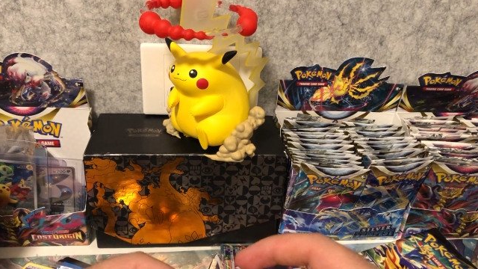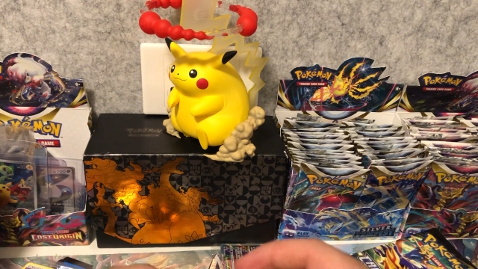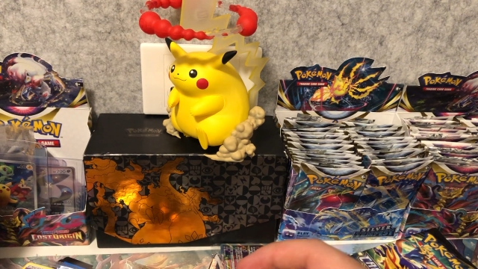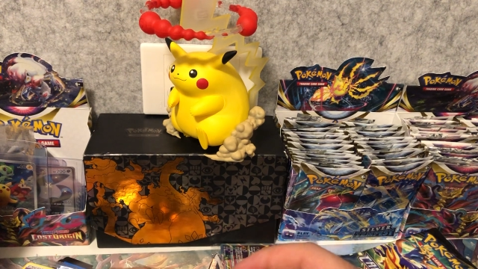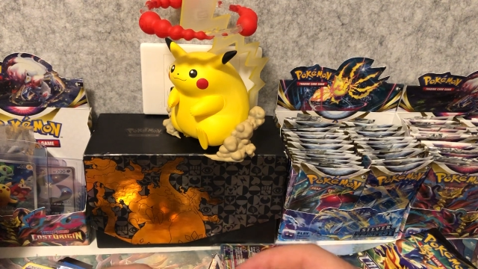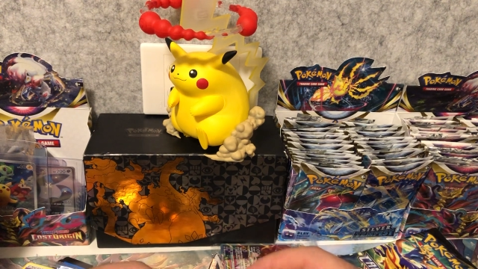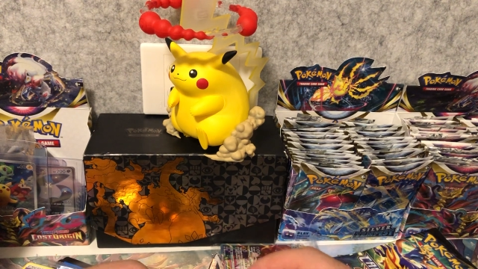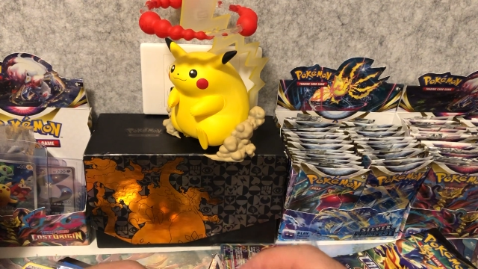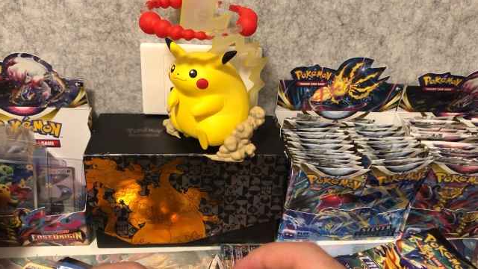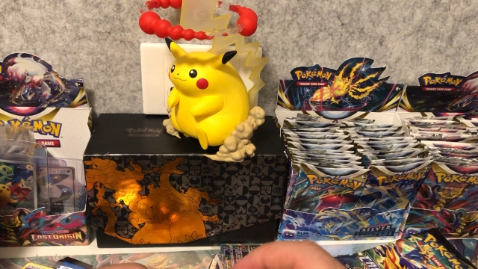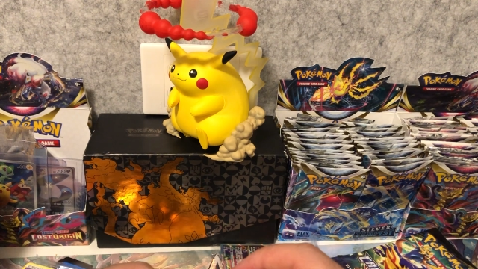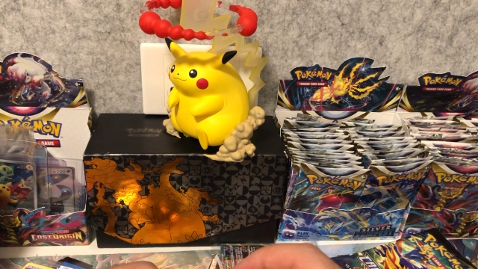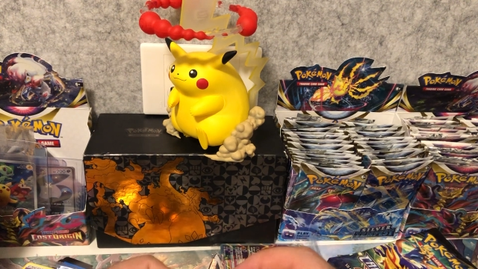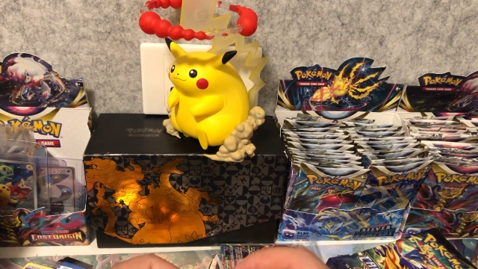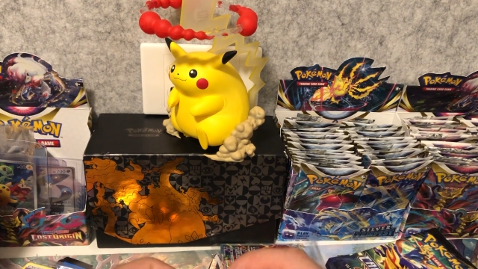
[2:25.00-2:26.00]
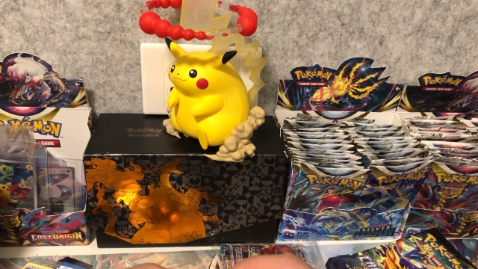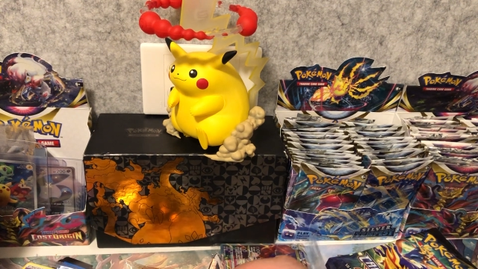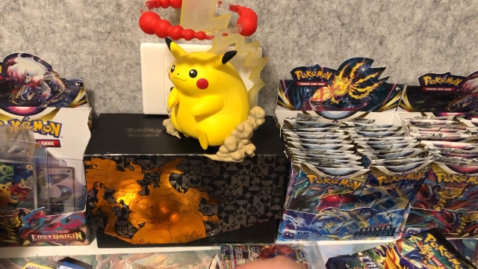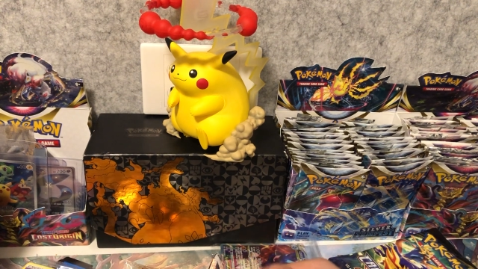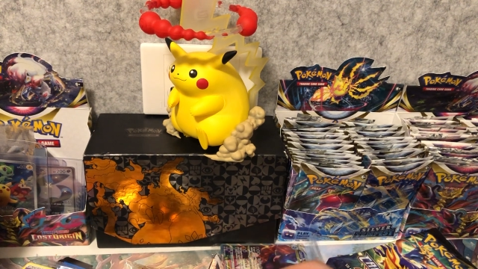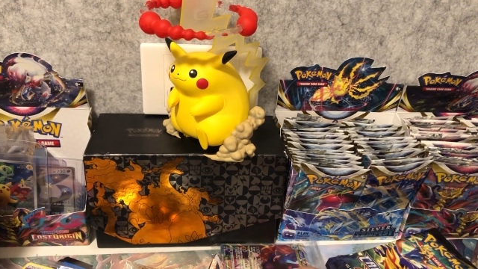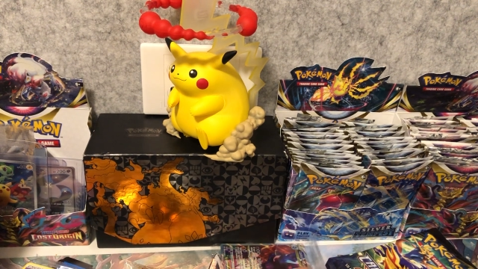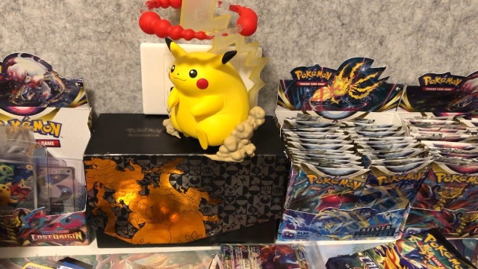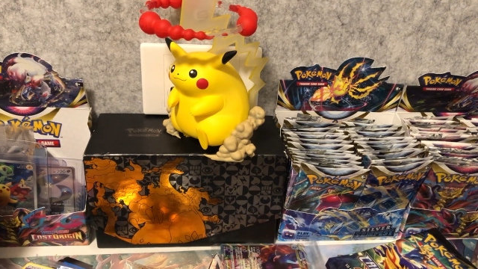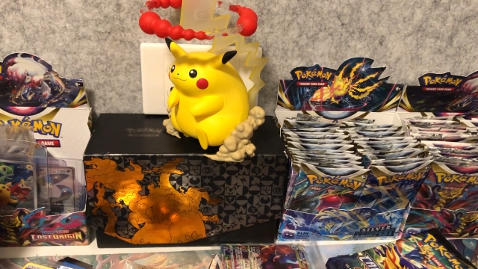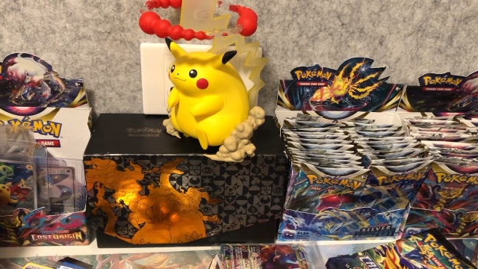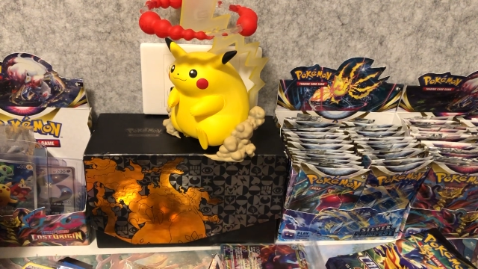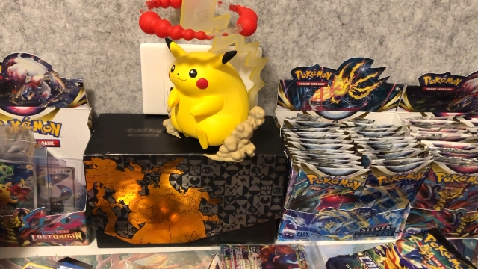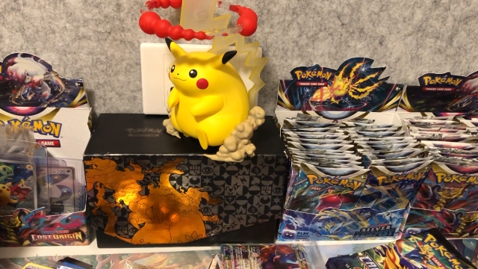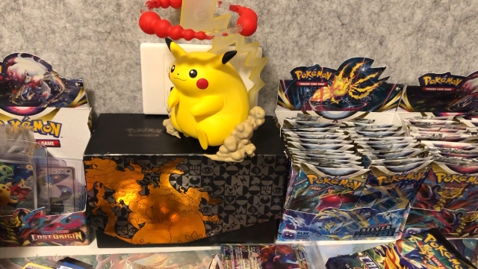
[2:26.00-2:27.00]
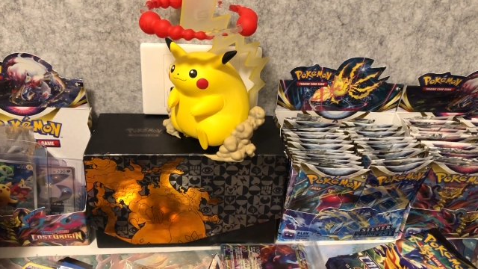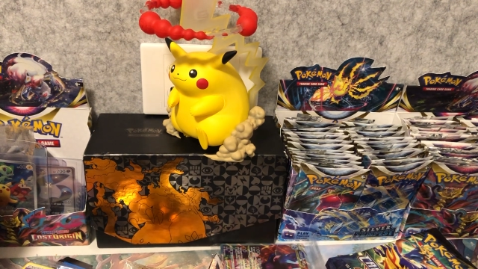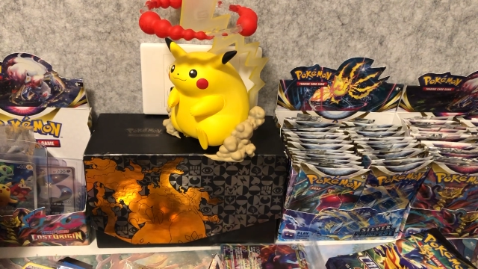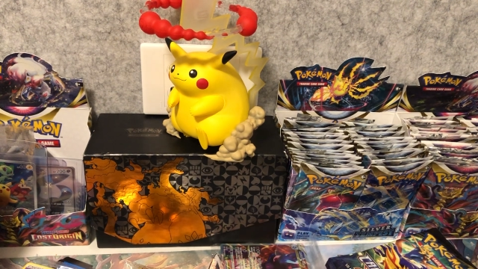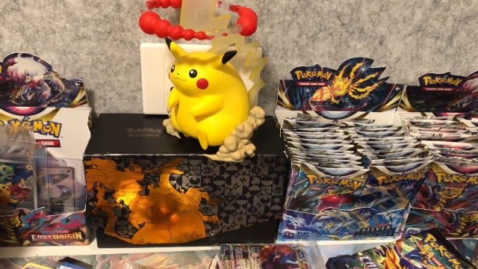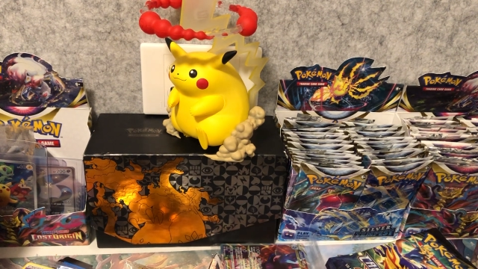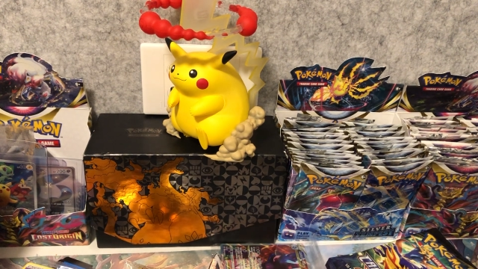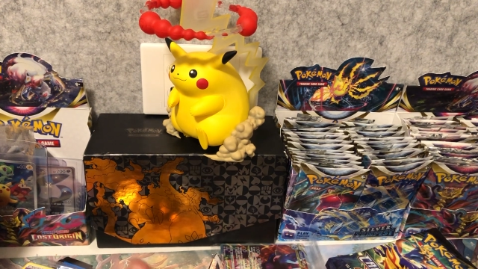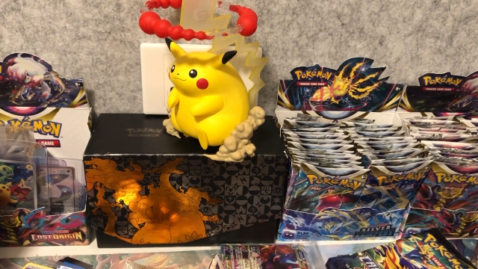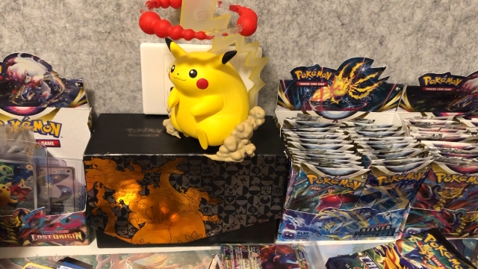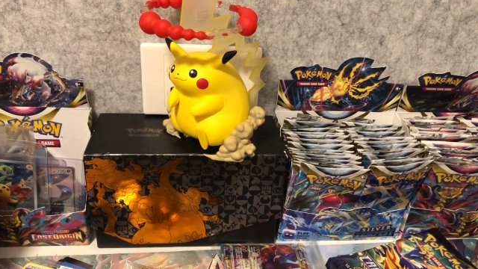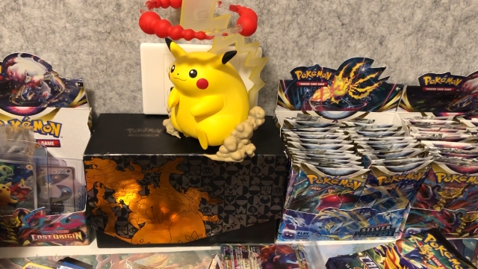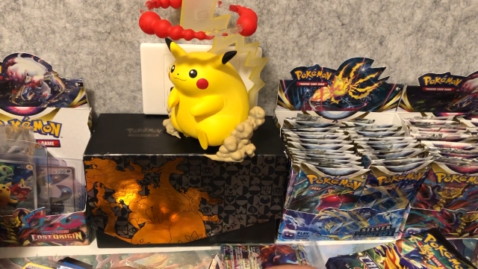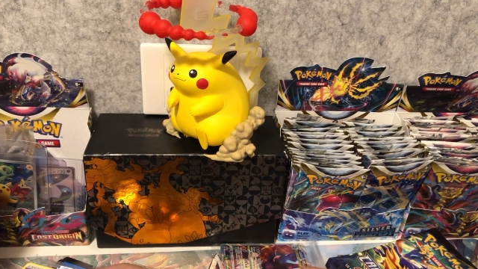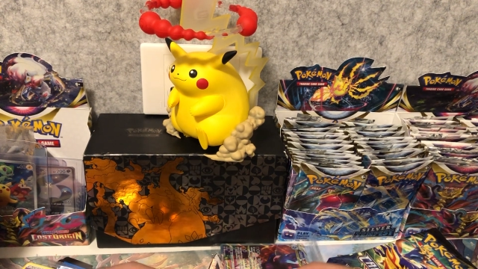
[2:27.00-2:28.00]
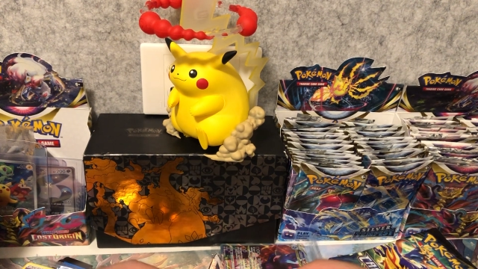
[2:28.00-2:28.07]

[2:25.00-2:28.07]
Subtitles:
Nobody's mouth can be seen.